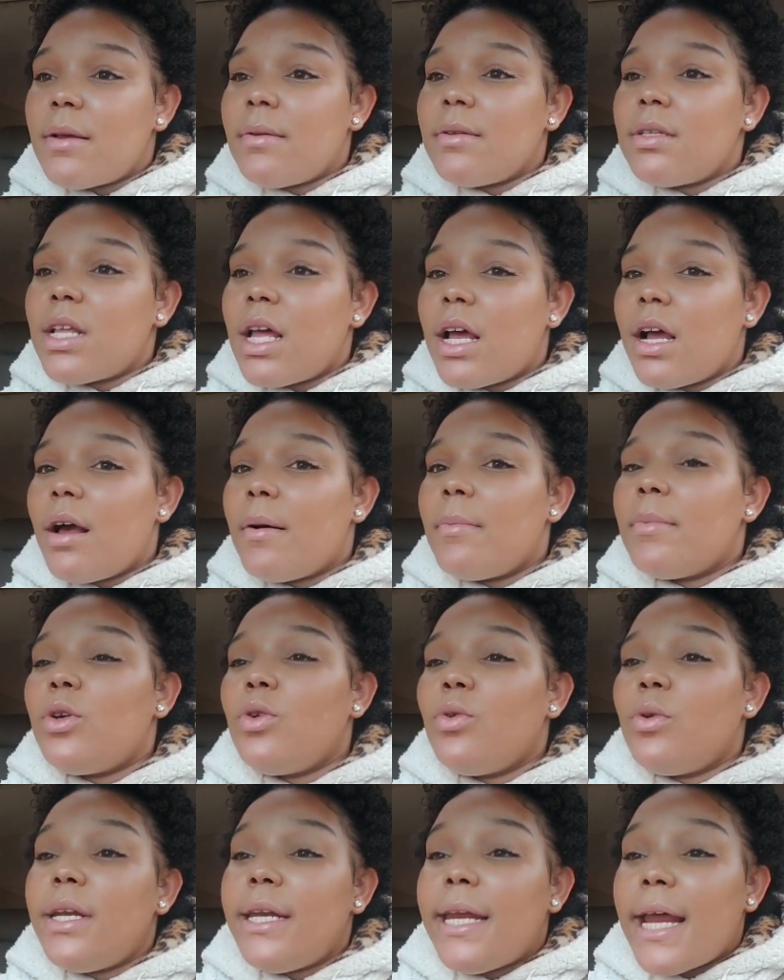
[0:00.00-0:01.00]
I'm like I'm gonna
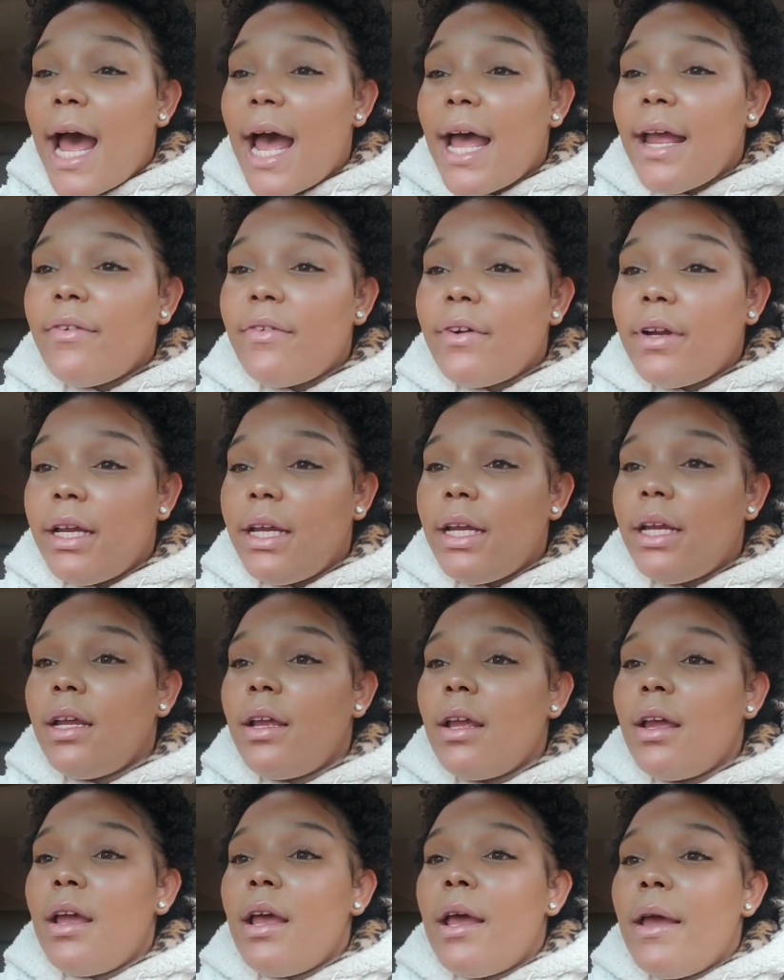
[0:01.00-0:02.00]
do a diary
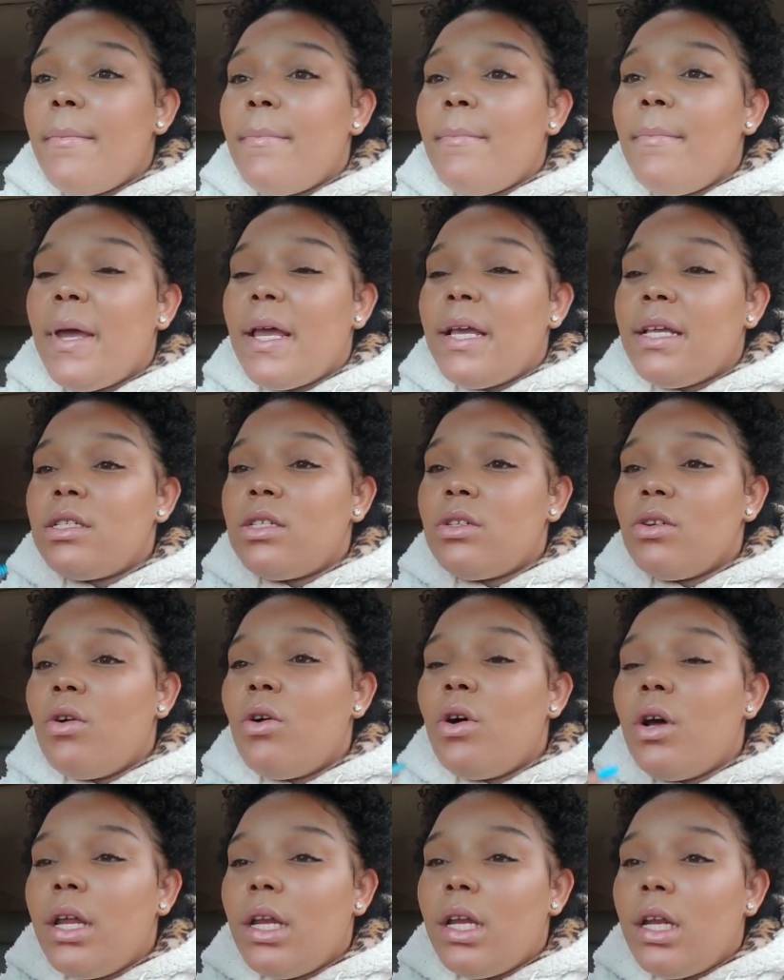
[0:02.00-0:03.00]
based
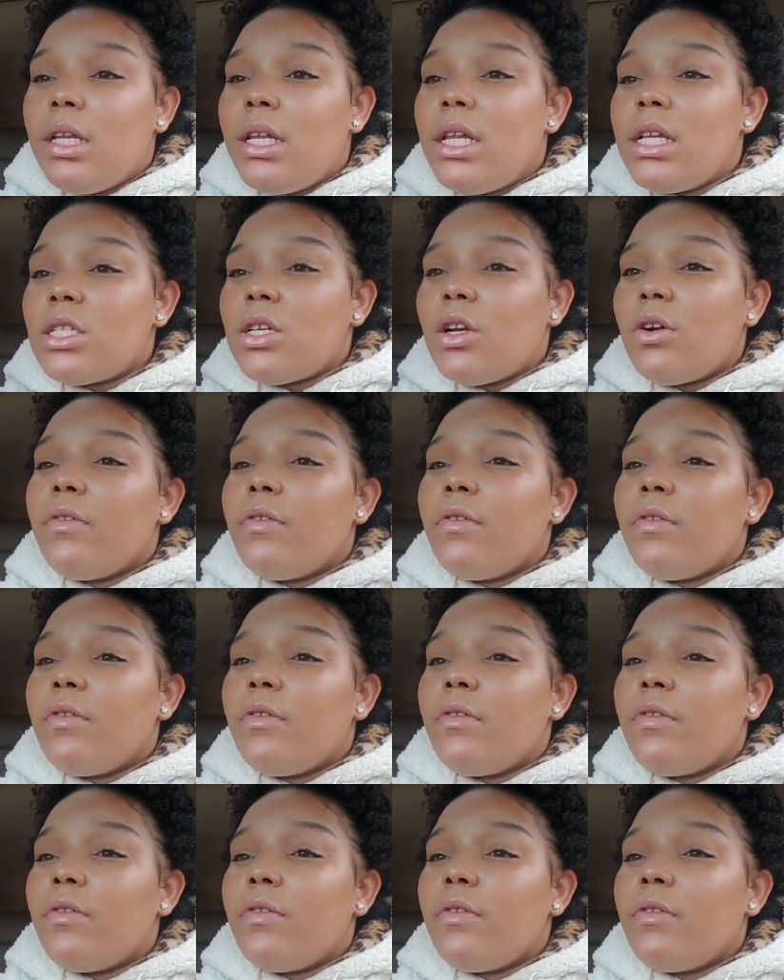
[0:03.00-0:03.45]
on this